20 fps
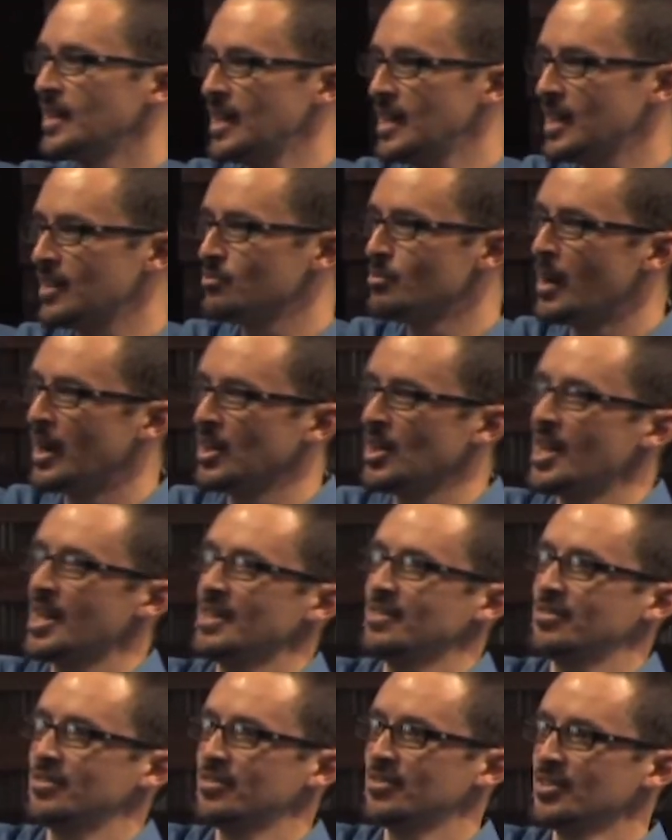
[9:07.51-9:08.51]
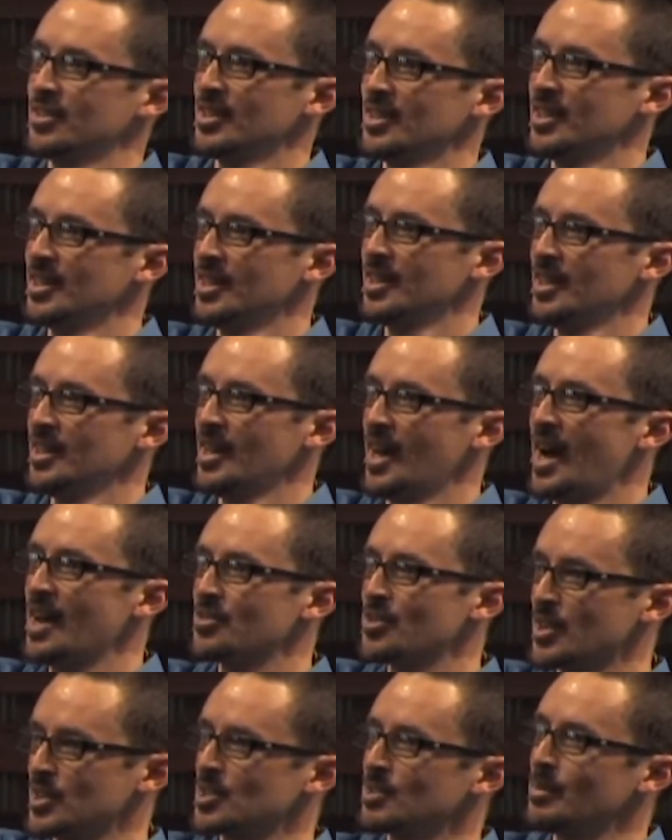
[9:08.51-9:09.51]
the end of my life,
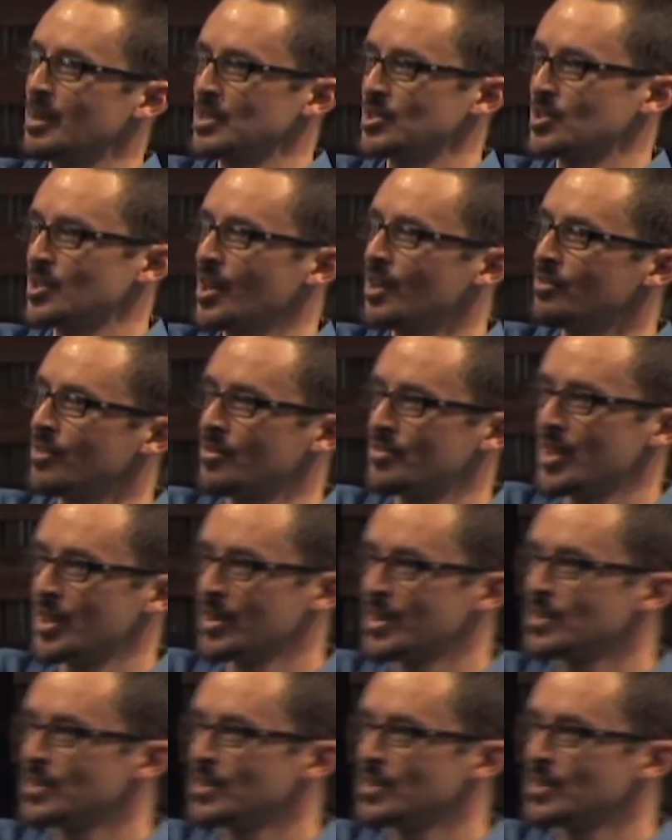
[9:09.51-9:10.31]
I thought to myself, if